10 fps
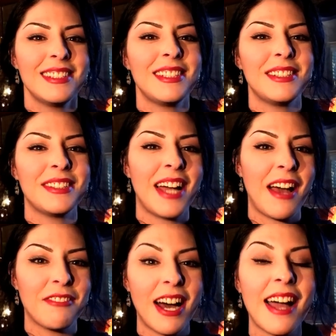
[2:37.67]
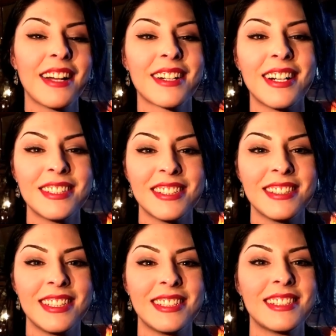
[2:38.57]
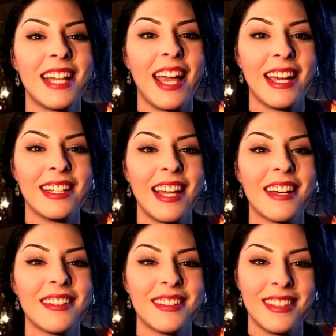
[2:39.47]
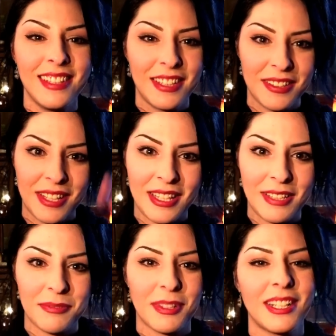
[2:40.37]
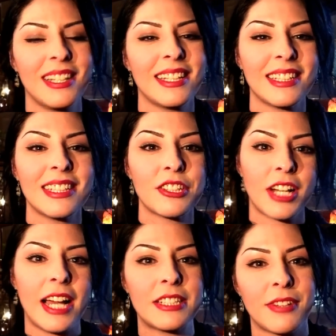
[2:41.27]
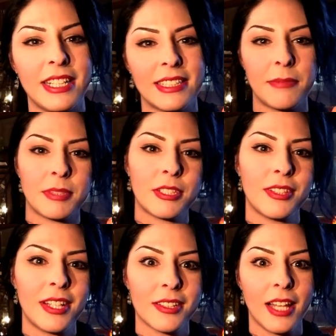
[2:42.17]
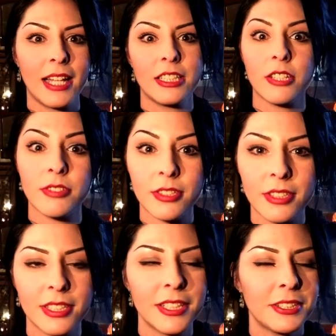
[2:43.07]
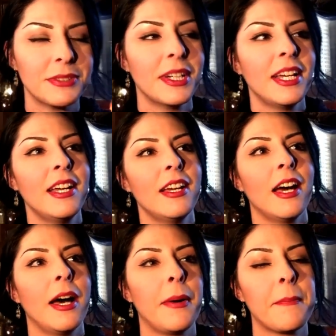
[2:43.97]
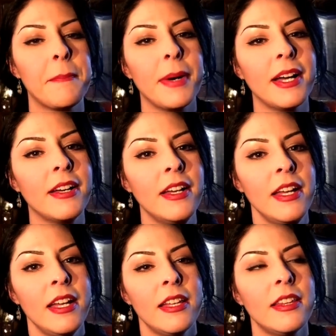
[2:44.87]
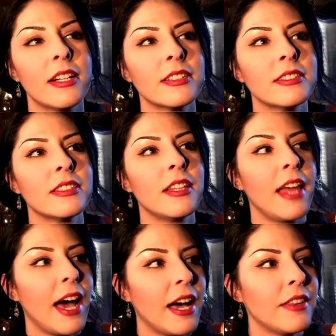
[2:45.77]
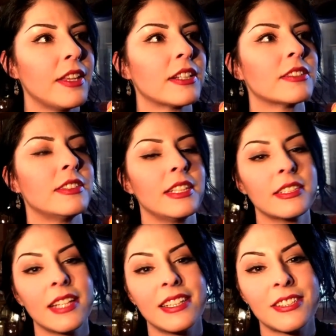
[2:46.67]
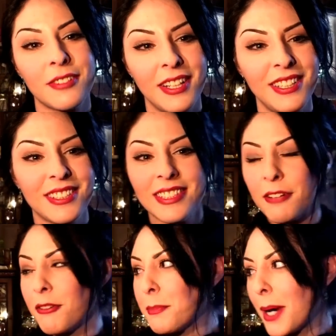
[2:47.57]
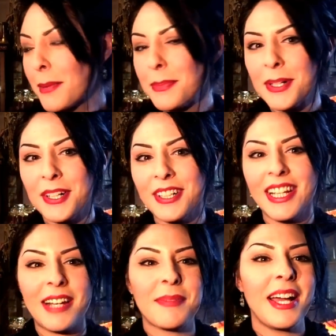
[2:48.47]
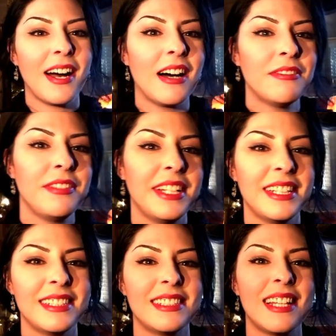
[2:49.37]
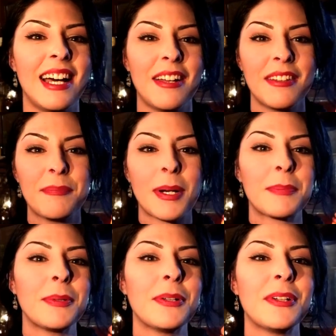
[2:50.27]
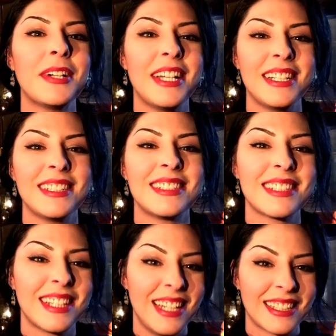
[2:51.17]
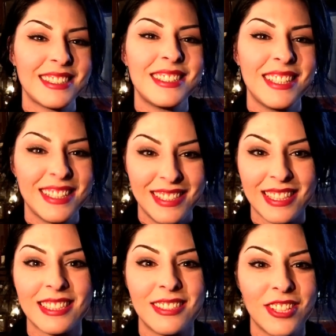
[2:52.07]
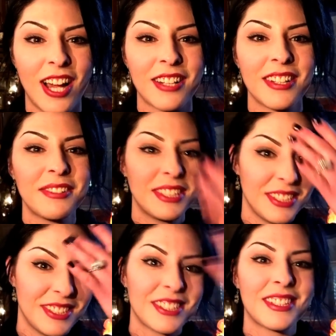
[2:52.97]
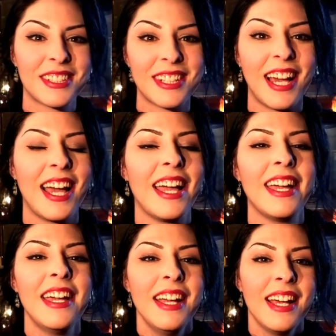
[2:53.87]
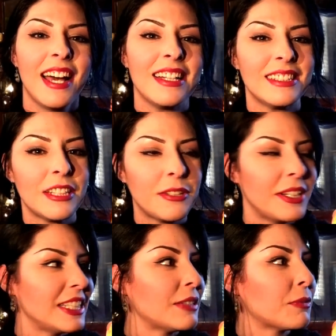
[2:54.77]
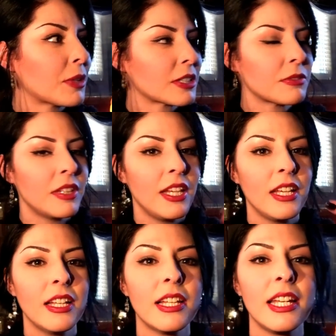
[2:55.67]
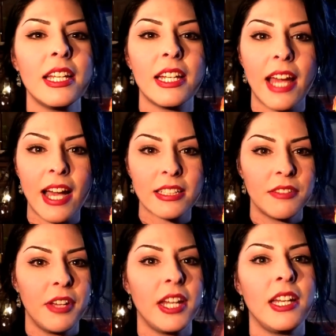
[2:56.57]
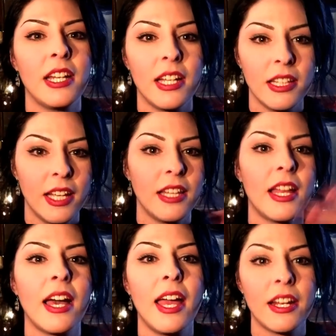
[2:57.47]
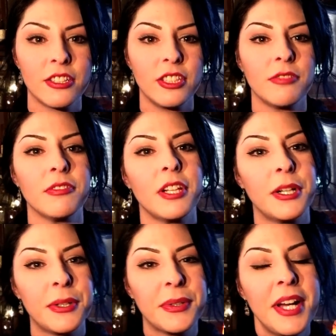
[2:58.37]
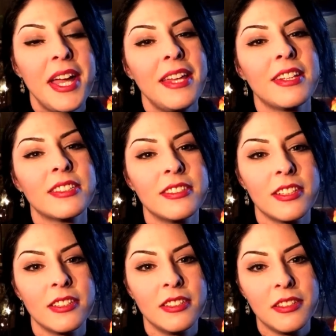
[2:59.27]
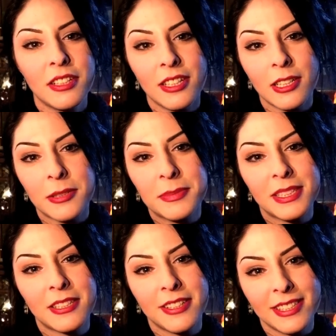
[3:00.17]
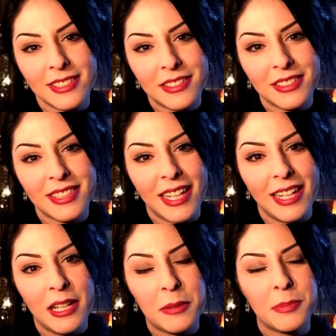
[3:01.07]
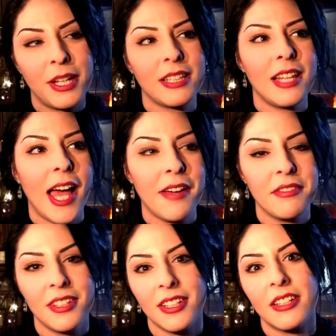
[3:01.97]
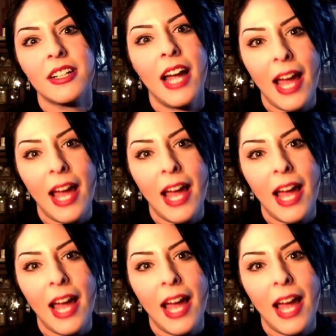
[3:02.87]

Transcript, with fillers: to have a higher consciousness, and how, you know, they didn't want to let the little guys rise up, so they were like, don't do it too. Um, but there's that, there's things like surrounding yourself with purple, like my office, uh, purple is connected to the sixth chakra, which is your third eye. Uh, so it works with healing and activating it and letting that energy flow. There's certain herbs and crystals that help, like lavender,